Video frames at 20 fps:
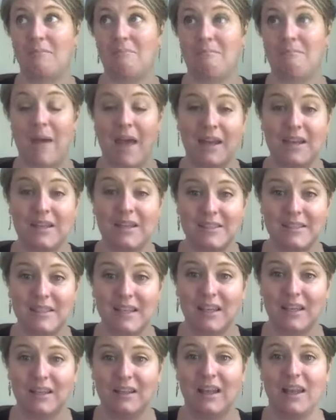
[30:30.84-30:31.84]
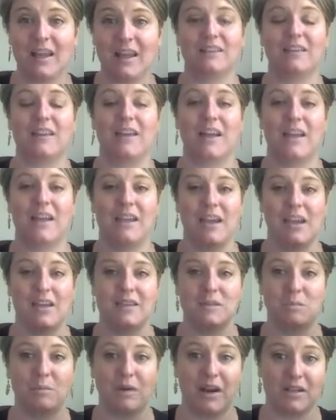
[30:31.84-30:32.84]
medicine and like
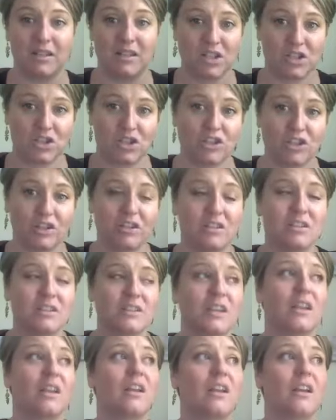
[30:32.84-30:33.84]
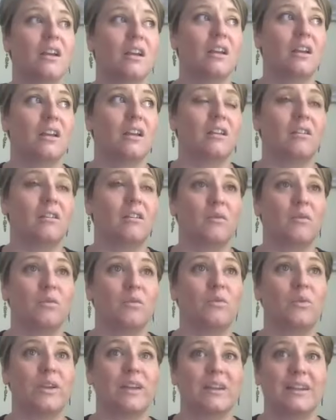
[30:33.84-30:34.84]
as practitioners
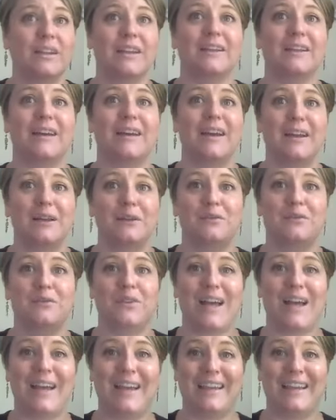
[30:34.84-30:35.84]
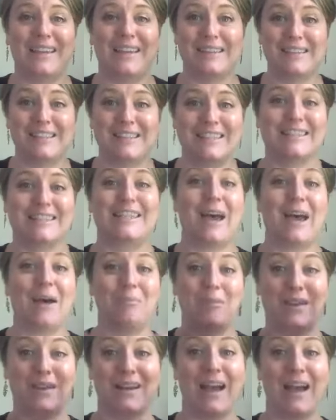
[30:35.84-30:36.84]
really kind of like step
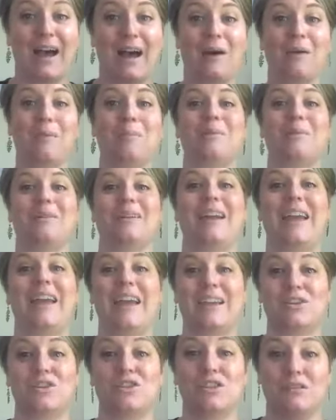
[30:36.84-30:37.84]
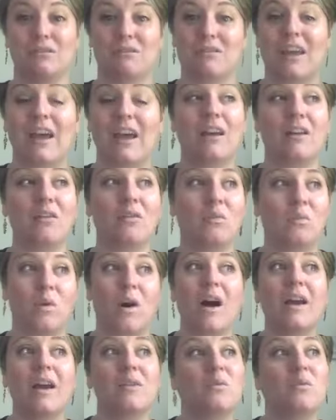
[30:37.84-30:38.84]
it up and do that,
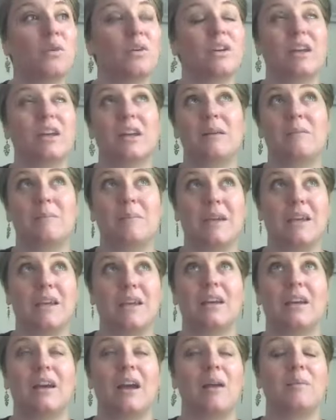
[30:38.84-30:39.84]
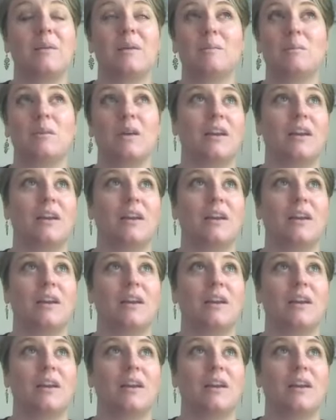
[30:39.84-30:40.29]
one, we're gonna be, I mean,